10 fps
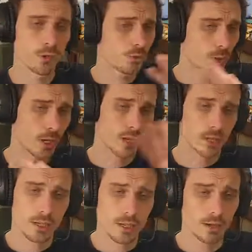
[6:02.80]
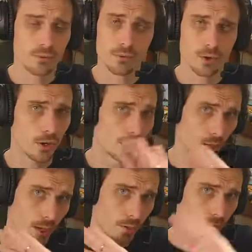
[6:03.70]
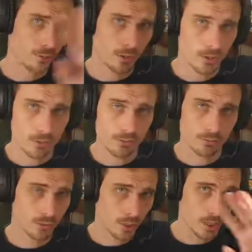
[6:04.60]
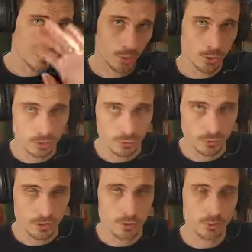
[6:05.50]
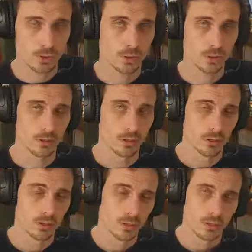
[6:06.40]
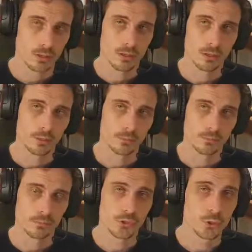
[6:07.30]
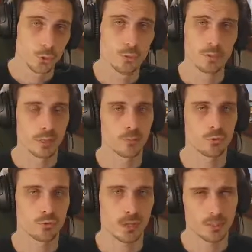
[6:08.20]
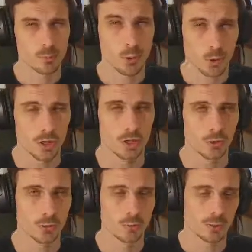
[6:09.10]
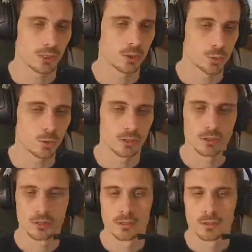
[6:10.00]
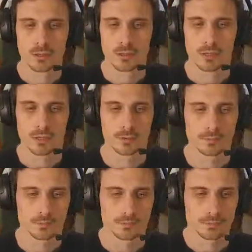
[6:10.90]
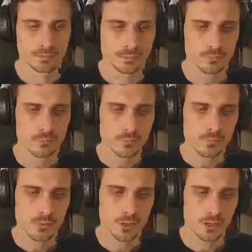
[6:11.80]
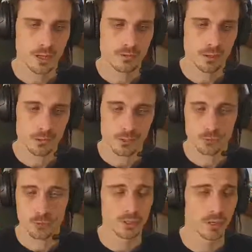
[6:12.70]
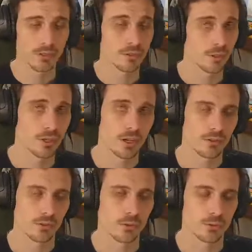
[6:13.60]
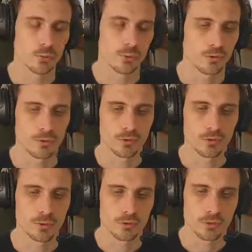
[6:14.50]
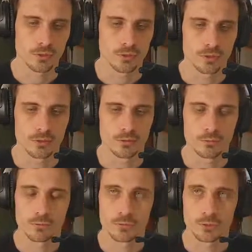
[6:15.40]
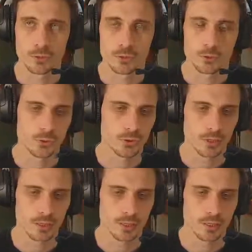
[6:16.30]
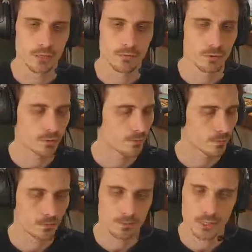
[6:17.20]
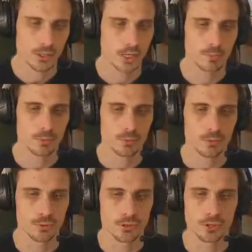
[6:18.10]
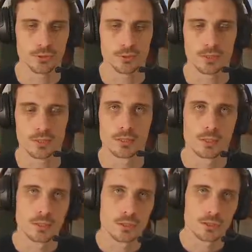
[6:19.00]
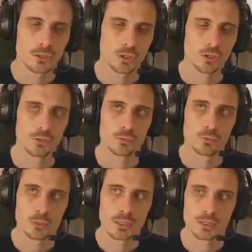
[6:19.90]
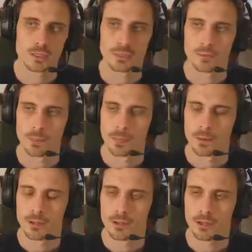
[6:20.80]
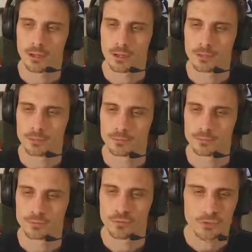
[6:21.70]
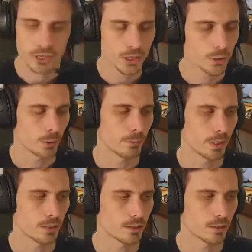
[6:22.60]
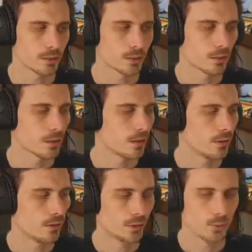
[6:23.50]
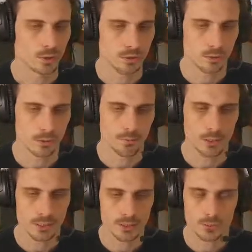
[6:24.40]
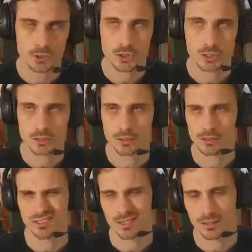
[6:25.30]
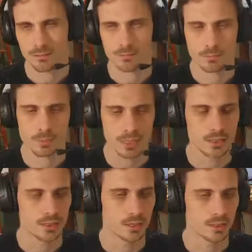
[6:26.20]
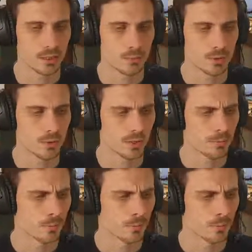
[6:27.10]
to any kind of online or in-person vape store, you'll be able to find some coil that looks pretty cool. I found this one. I thought it was perfect for the use. Was very happy with the result as well. So really, very quick basing, and then once all the basing was done, painted it a little bit, right?